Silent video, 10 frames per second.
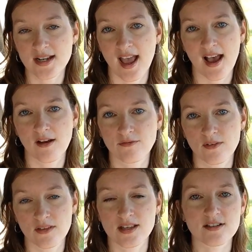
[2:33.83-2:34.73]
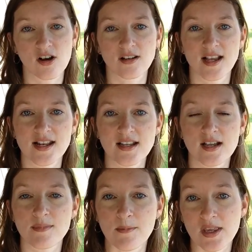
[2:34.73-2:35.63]
have this online
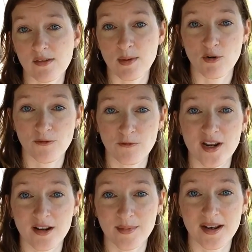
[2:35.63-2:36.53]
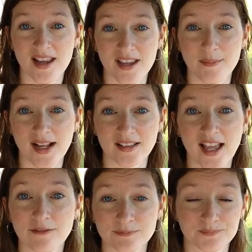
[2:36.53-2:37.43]
income that would give me more freedom in my
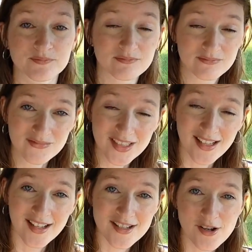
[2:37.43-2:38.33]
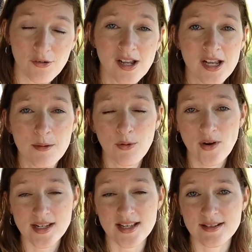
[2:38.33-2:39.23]
life. And so,
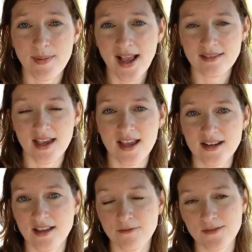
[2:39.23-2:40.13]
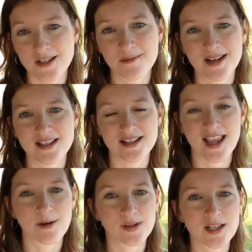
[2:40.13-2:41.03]
point is, back then, 15 minutes a
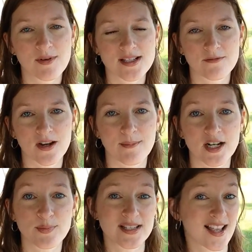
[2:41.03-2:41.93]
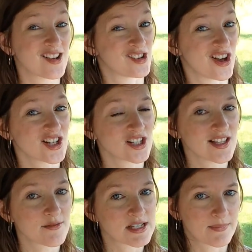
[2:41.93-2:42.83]
day, it really wasn't very much, but
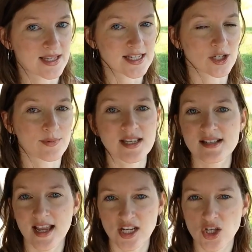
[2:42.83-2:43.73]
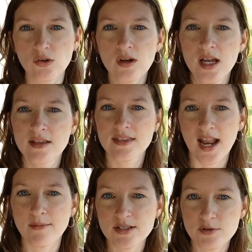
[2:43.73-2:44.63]
psychologically it was a big deal, because I knew that
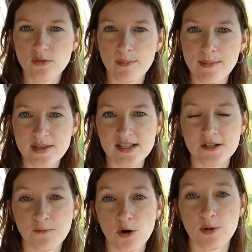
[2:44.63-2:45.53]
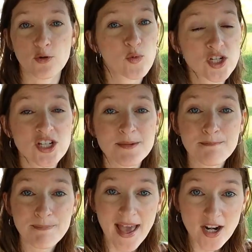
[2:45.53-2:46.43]
I was moving my business forward, which is
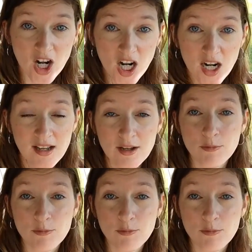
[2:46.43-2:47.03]
better